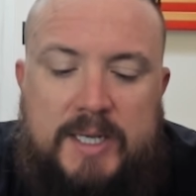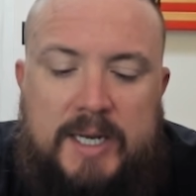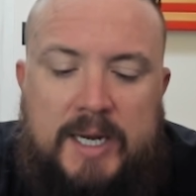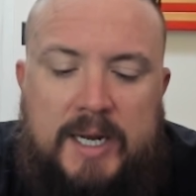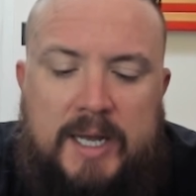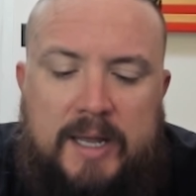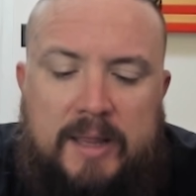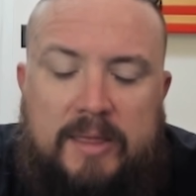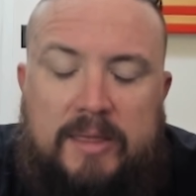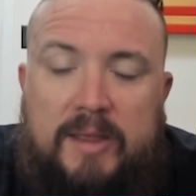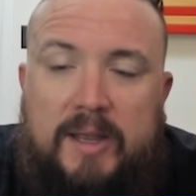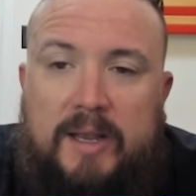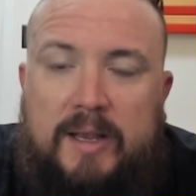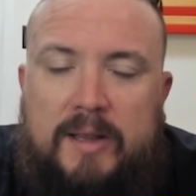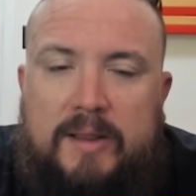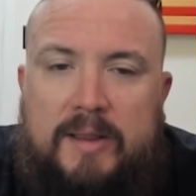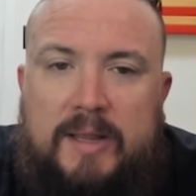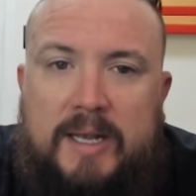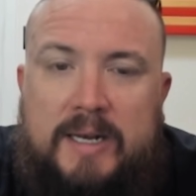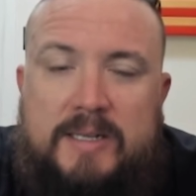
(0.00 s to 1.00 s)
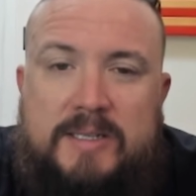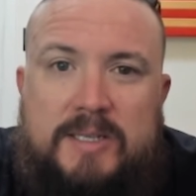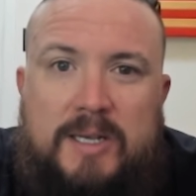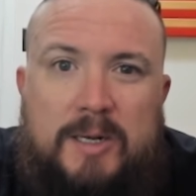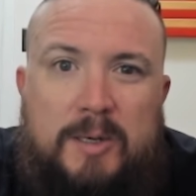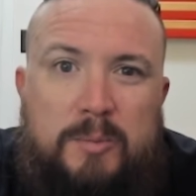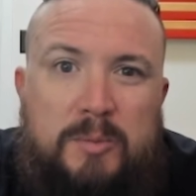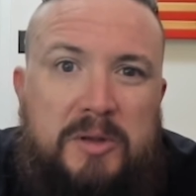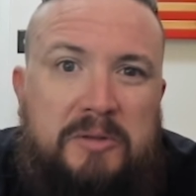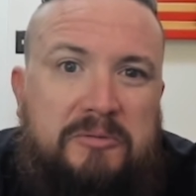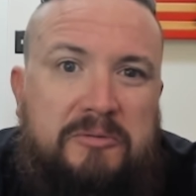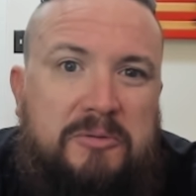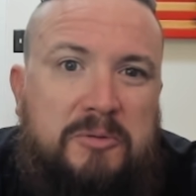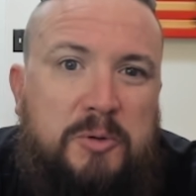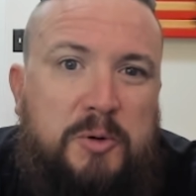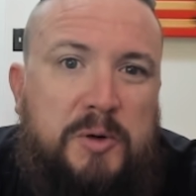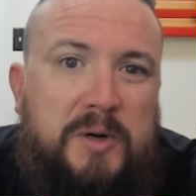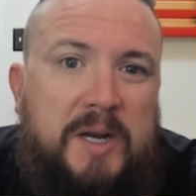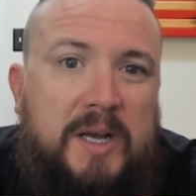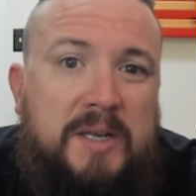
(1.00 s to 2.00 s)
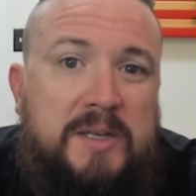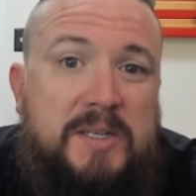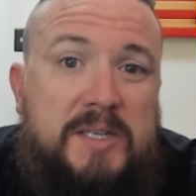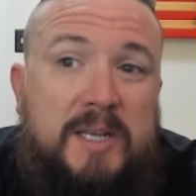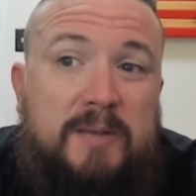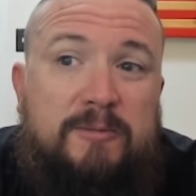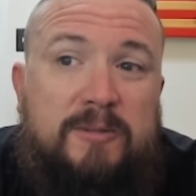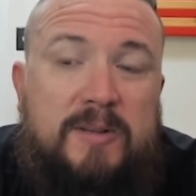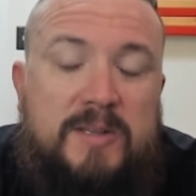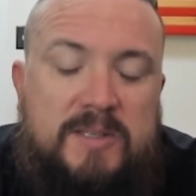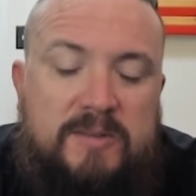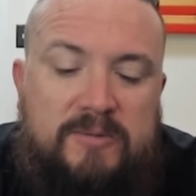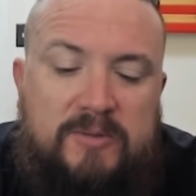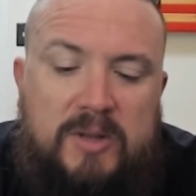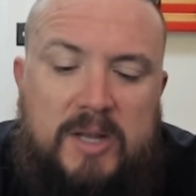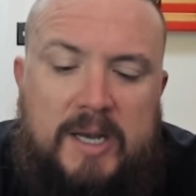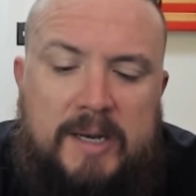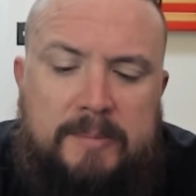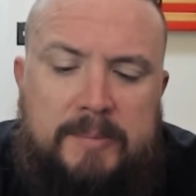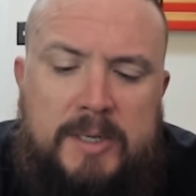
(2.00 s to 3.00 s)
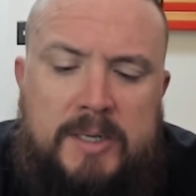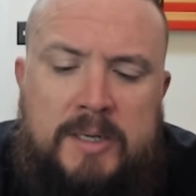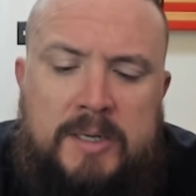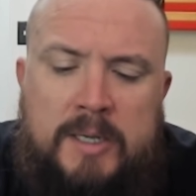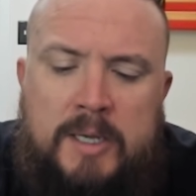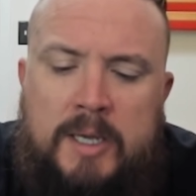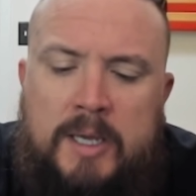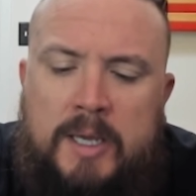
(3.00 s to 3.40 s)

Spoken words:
and I think that it's going to be for a defensive lineman.